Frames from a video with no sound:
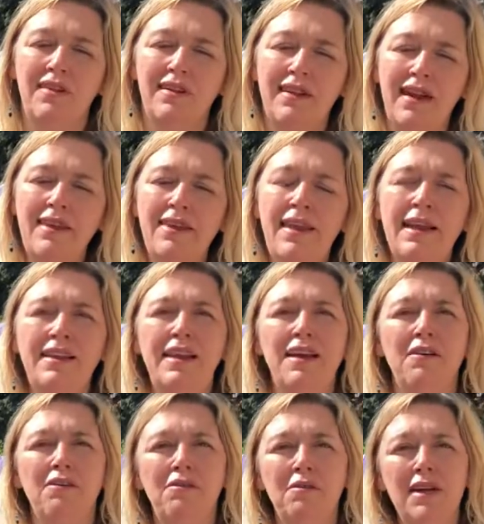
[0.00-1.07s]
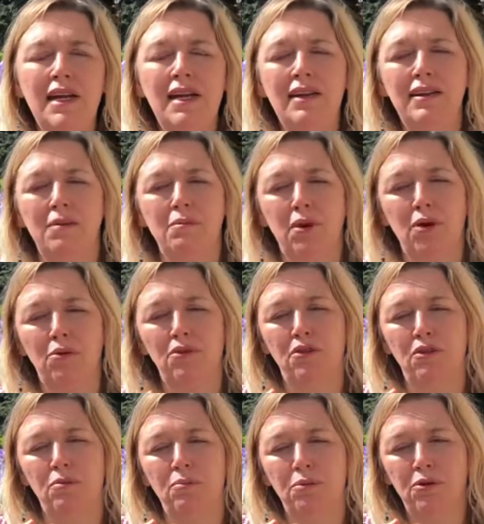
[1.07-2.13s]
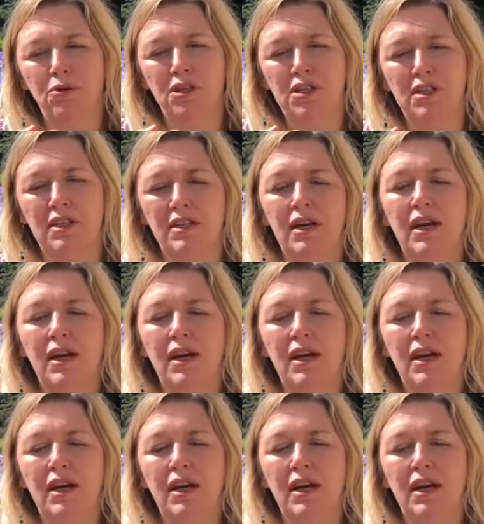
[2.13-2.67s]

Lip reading: And I think they are really the most important.